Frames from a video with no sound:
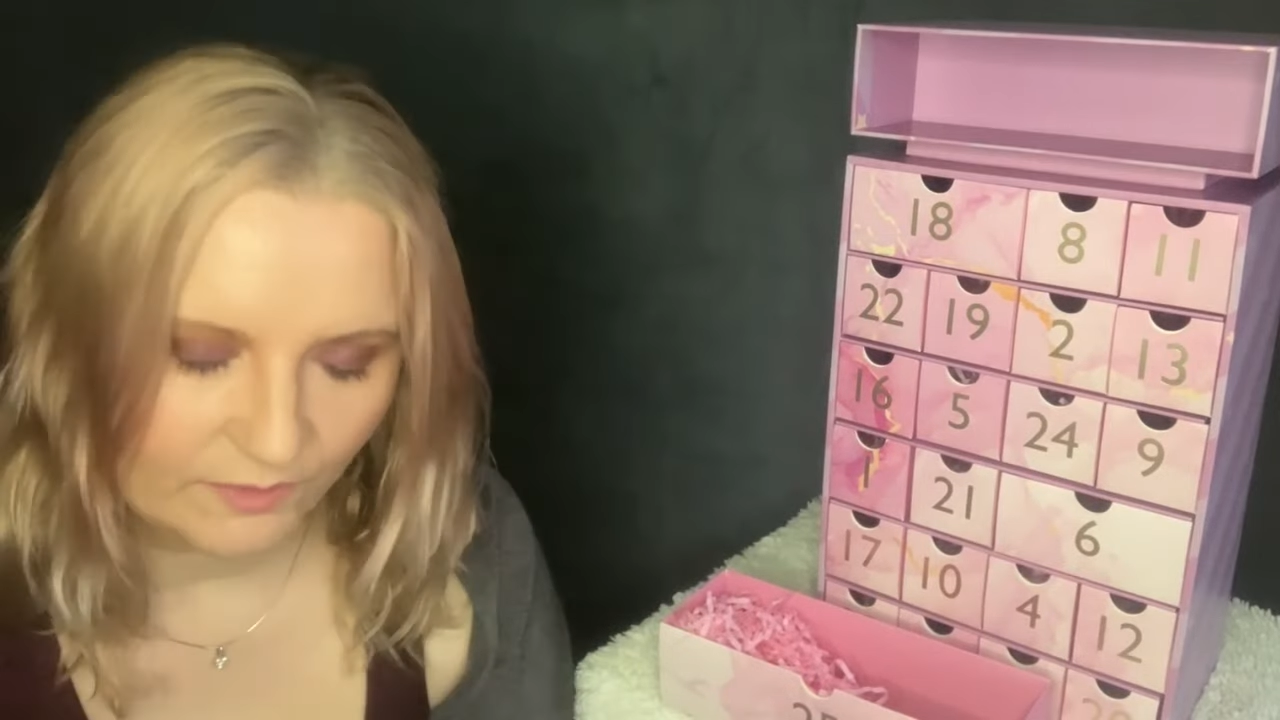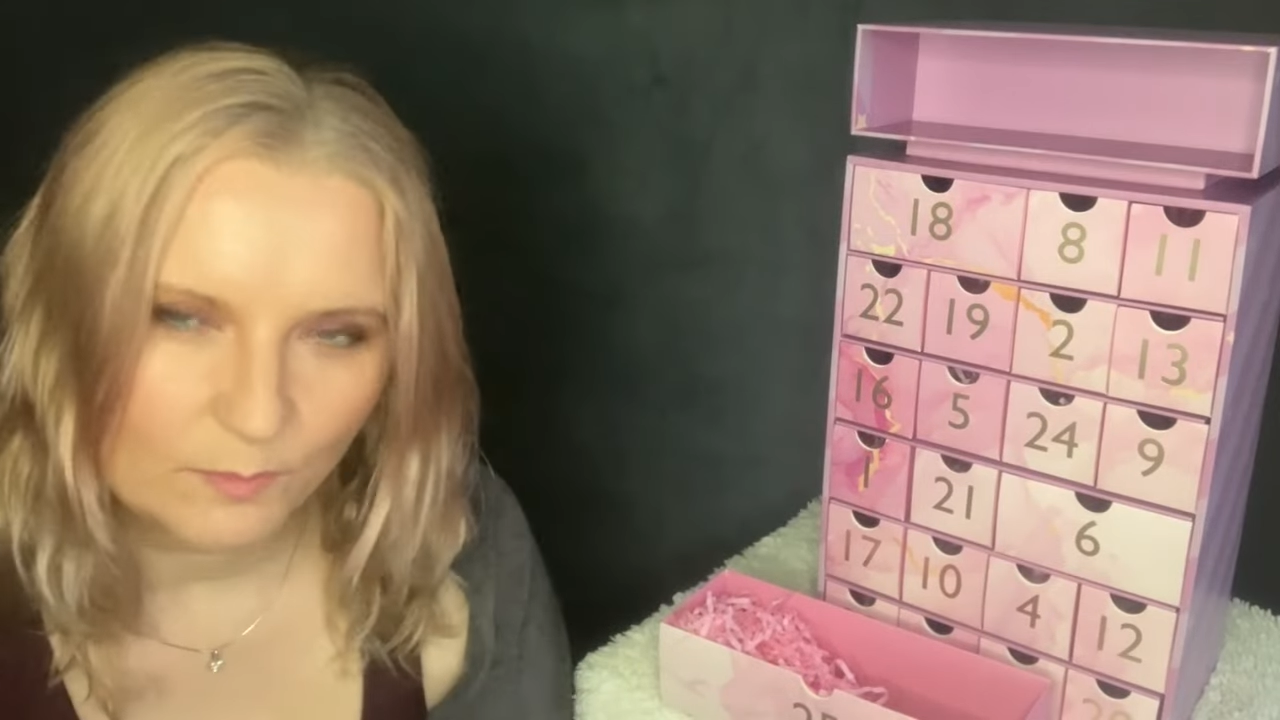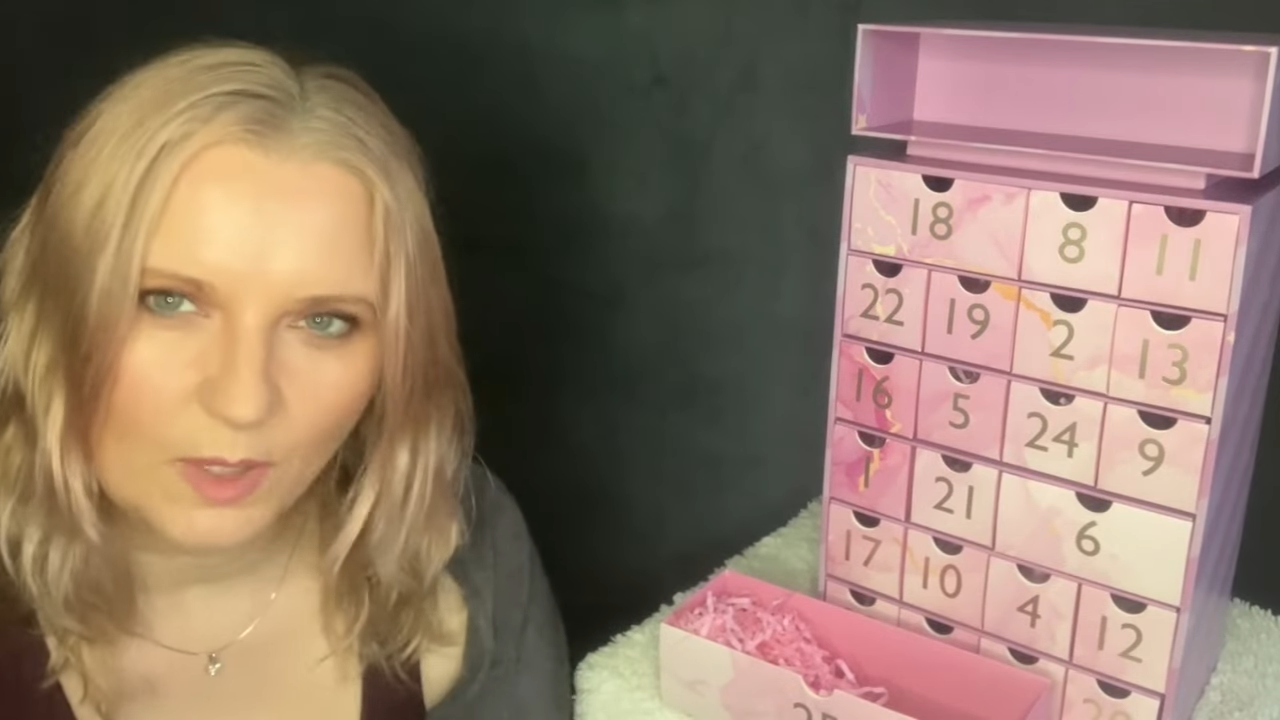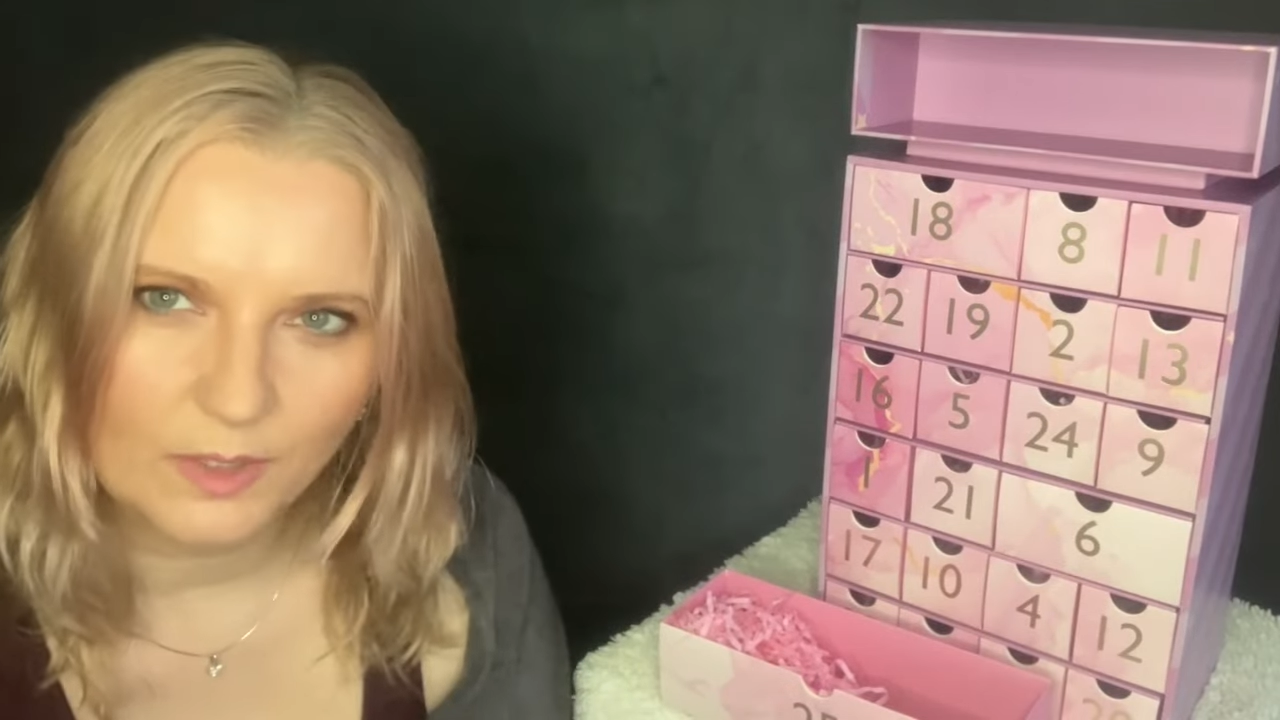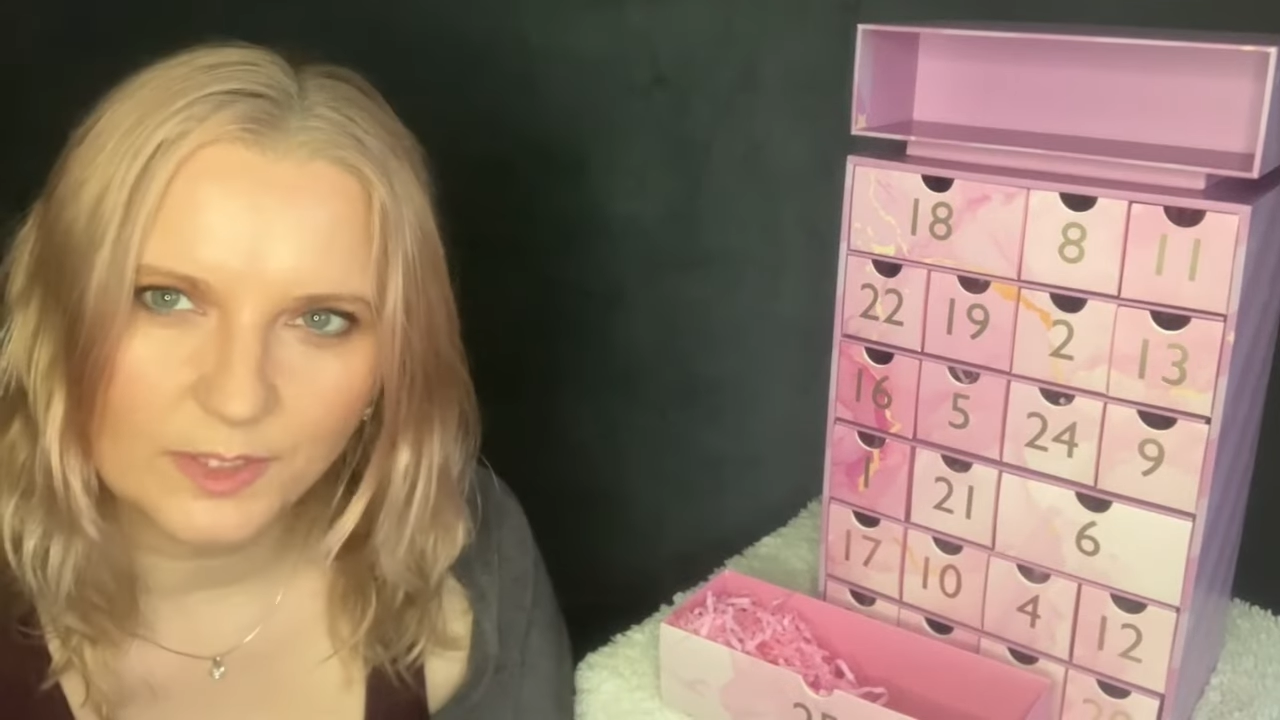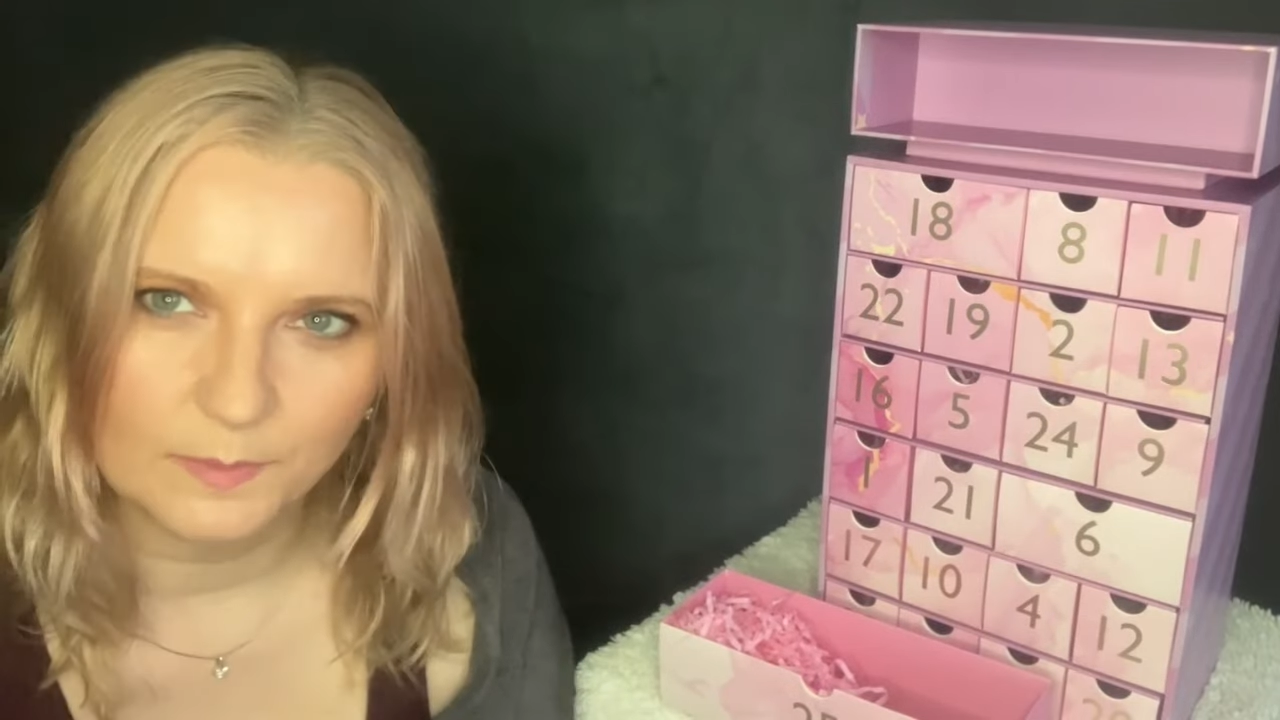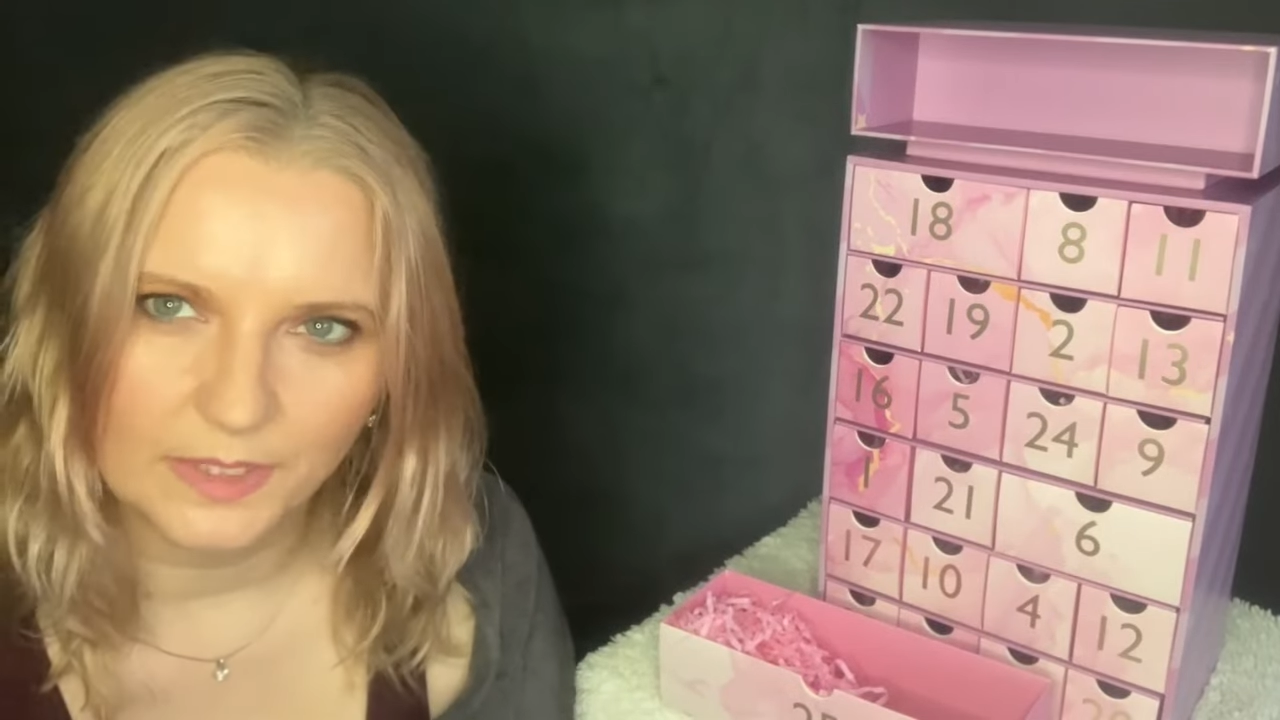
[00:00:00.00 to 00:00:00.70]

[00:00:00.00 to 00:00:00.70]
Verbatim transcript: reminds